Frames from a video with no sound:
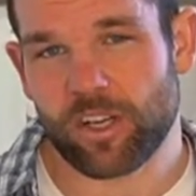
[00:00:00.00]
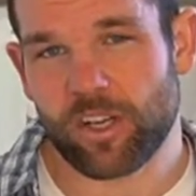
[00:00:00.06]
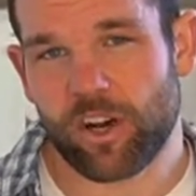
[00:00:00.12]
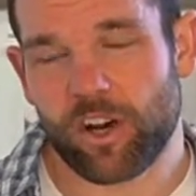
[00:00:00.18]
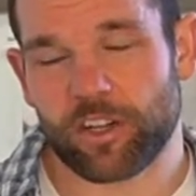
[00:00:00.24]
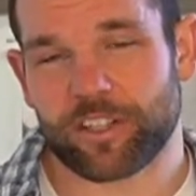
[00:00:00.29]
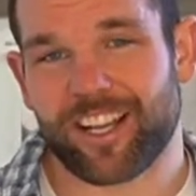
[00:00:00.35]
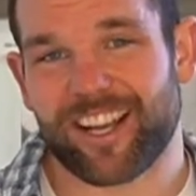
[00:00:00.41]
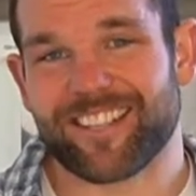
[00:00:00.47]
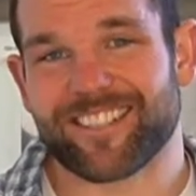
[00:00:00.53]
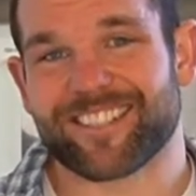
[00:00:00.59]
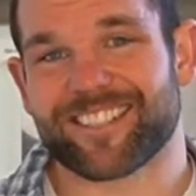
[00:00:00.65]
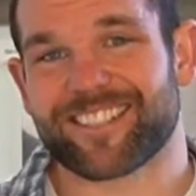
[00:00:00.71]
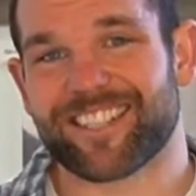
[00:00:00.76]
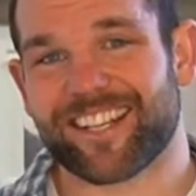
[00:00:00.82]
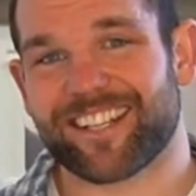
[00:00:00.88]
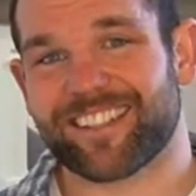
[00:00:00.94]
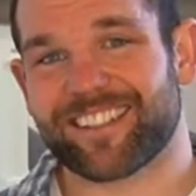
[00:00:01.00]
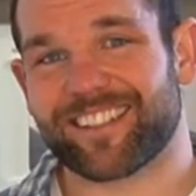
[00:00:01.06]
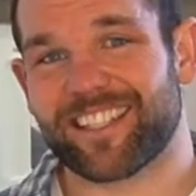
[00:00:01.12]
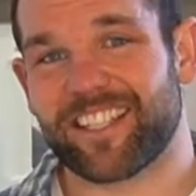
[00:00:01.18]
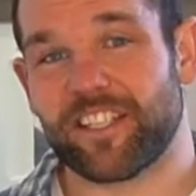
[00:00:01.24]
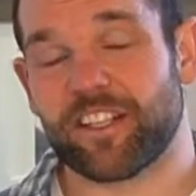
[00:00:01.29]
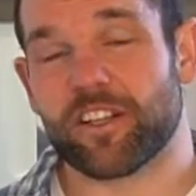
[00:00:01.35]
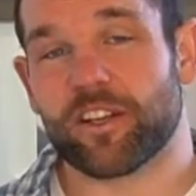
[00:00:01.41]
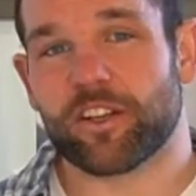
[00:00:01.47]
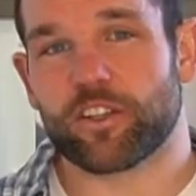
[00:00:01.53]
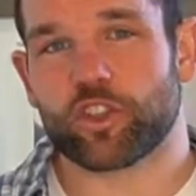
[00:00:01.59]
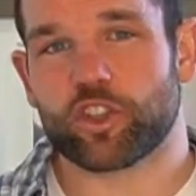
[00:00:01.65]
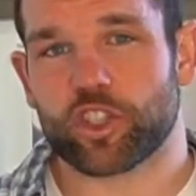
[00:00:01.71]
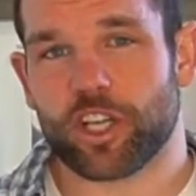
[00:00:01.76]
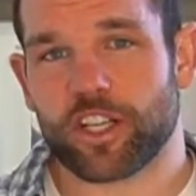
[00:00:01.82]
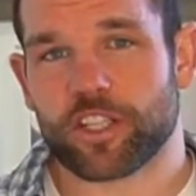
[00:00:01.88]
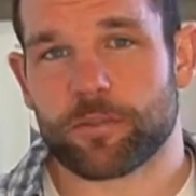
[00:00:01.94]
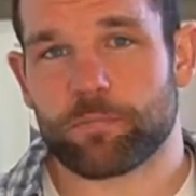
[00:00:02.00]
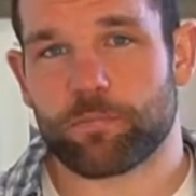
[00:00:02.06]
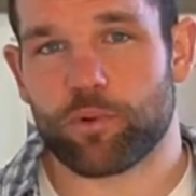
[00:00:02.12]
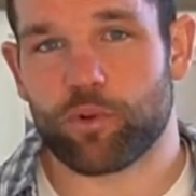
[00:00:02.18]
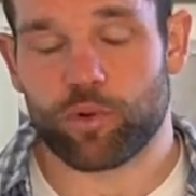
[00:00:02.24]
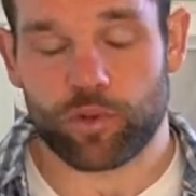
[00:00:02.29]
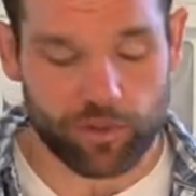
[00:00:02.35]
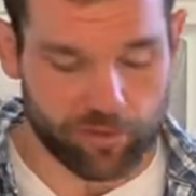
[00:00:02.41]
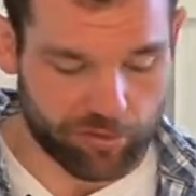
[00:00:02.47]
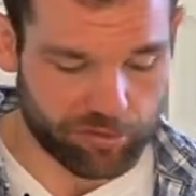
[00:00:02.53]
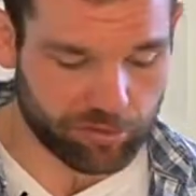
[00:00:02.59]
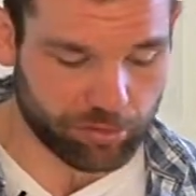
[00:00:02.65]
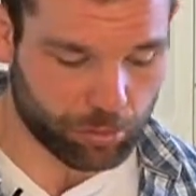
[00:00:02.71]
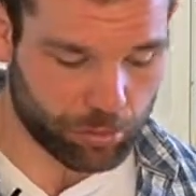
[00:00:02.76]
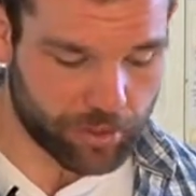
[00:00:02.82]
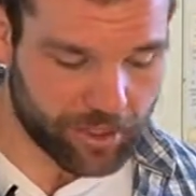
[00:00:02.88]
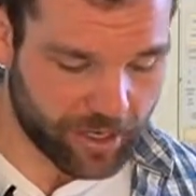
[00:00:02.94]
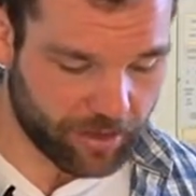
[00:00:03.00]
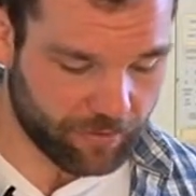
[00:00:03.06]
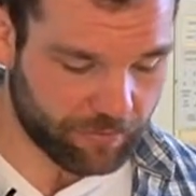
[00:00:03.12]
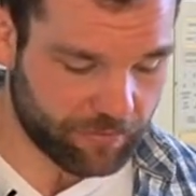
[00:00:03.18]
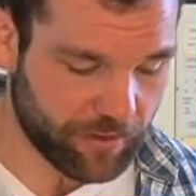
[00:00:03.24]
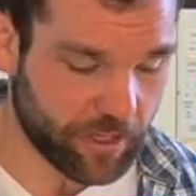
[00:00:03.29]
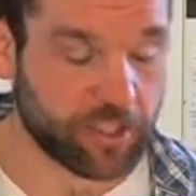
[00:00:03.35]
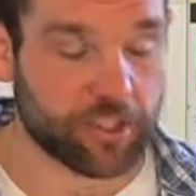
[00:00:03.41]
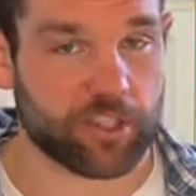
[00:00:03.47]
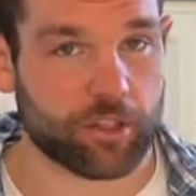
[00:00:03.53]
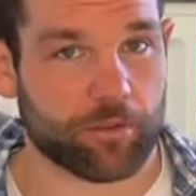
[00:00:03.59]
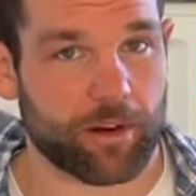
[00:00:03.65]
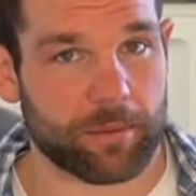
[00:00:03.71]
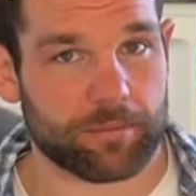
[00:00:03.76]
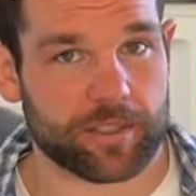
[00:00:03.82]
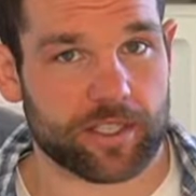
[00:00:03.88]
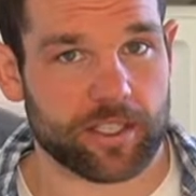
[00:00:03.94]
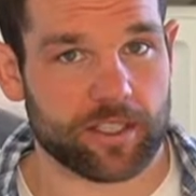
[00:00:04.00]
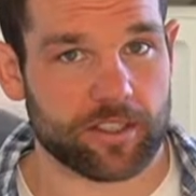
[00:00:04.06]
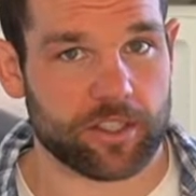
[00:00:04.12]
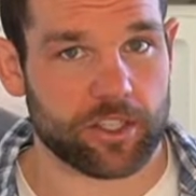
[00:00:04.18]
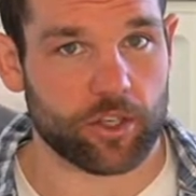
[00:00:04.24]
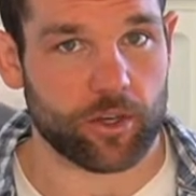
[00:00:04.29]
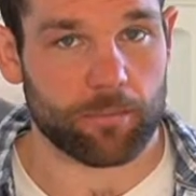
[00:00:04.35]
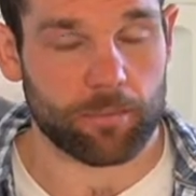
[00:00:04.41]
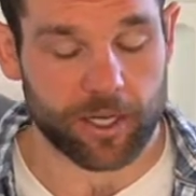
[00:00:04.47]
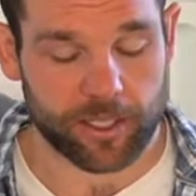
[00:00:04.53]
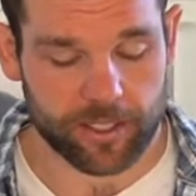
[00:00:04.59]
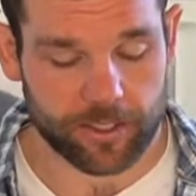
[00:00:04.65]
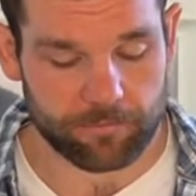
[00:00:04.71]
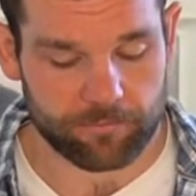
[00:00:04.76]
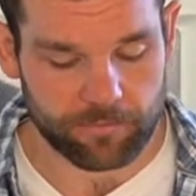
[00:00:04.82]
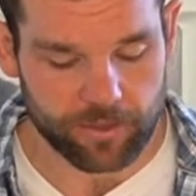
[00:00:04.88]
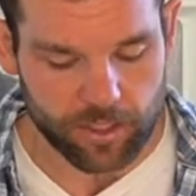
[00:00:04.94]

Okay, secondly, just put fruit and veg scraps into your bucket.